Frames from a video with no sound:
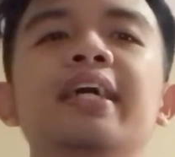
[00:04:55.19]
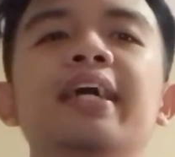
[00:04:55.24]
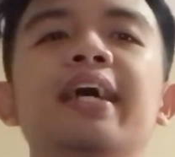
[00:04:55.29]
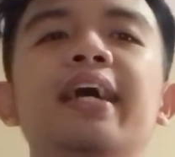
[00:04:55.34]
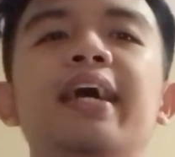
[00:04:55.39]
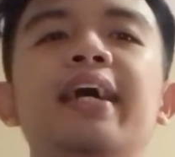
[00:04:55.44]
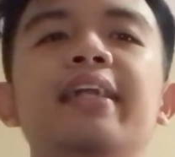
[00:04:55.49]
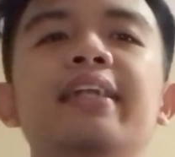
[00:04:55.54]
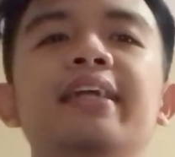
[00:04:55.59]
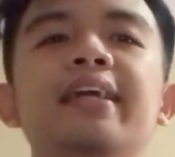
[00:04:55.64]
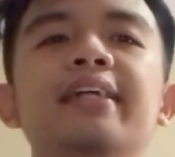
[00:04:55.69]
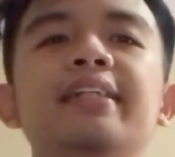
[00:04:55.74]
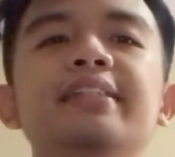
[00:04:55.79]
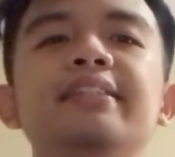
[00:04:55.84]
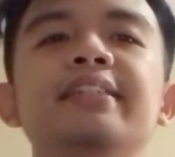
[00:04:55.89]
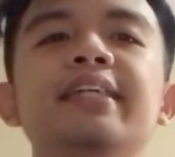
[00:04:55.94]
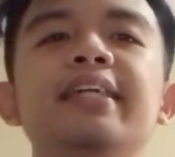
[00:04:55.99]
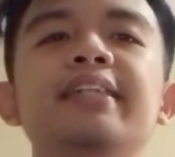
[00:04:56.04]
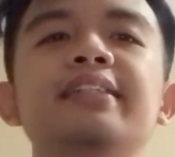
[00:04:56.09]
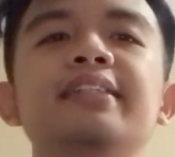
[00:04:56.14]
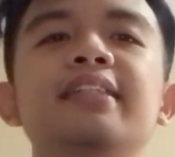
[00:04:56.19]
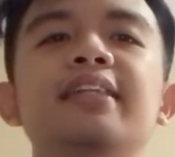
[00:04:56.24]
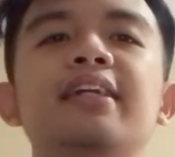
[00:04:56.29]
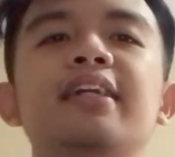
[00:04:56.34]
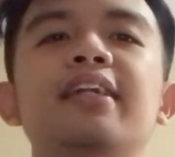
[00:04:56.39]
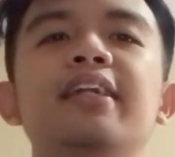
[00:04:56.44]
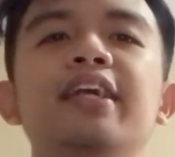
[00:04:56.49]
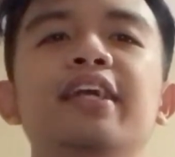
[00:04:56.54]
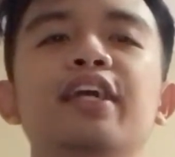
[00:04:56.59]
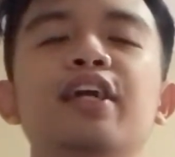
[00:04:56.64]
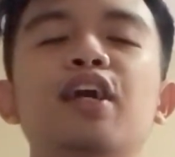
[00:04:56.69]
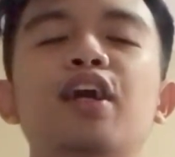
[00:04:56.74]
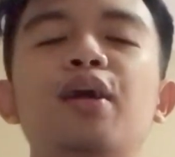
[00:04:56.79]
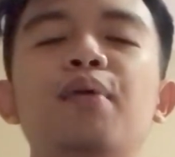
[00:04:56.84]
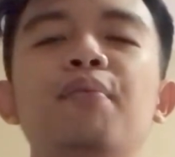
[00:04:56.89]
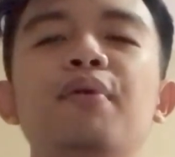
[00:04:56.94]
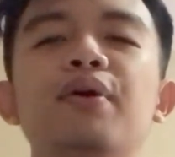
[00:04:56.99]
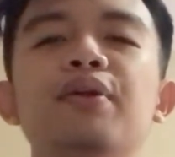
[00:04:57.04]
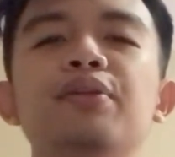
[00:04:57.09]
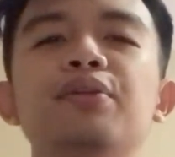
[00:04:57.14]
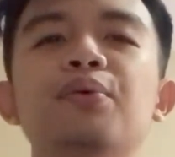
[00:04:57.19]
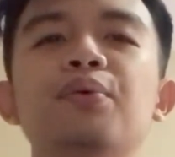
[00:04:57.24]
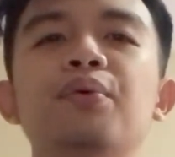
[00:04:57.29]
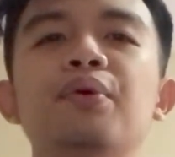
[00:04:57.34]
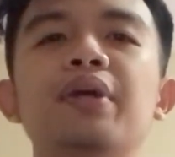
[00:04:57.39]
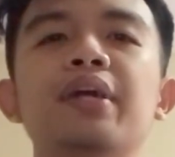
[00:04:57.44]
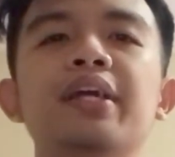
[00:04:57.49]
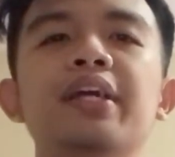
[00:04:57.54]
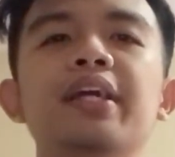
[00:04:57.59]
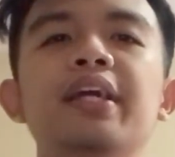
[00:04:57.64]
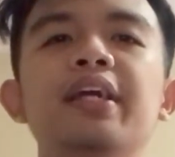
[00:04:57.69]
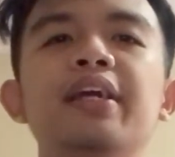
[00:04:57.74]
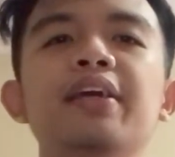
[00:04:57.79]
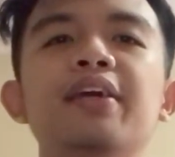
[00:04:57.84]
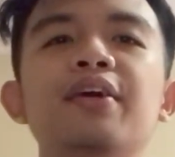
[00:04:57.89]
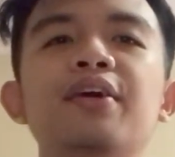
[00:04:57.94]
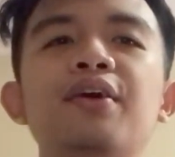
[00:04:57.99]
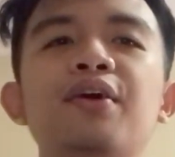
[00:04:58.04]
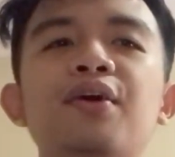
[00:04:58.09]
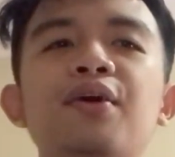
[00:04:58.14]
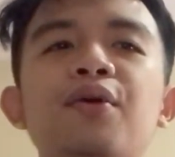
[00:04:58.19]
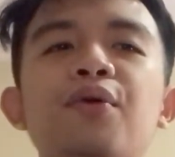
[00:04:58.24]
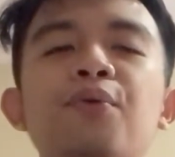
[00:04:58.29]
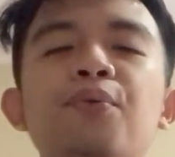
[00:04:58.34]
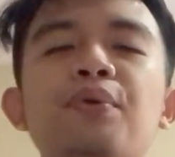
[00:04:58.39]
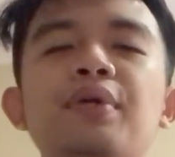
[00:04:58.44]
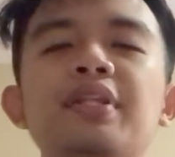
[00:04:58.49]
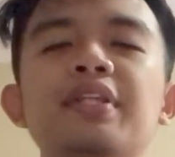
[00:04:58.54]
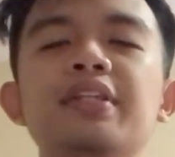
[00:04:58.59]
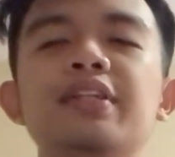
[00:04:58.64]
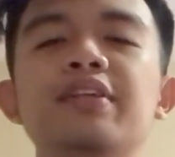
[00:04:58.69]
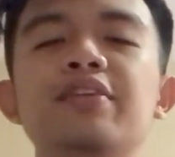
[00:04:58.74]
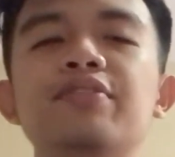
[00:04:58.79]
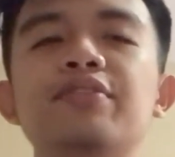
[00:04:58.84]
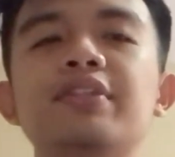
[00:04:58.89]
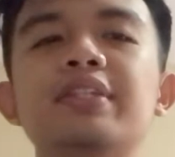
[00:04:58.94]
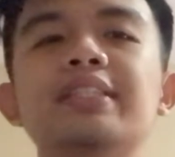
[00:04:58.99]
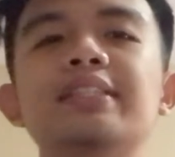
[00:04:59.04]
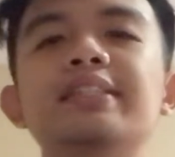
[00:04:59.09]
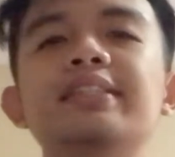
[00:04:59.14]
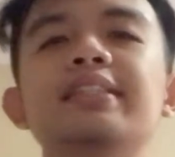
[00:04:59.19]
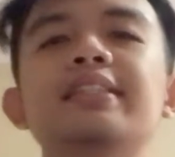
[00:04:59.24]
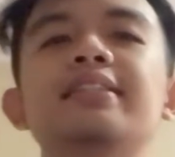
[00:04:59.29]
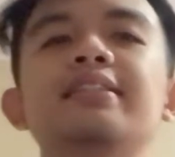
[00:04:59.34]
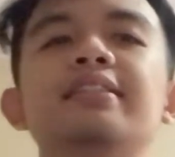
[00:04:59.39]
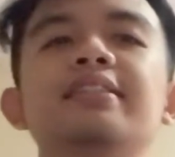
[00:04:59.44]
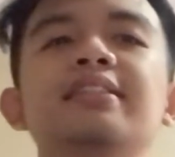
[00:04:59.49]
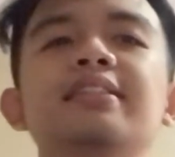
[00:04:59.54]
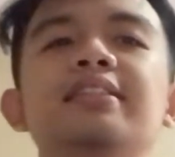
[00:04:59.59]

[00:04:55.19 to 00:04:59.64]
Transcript: and enhance learning about the working with the differences.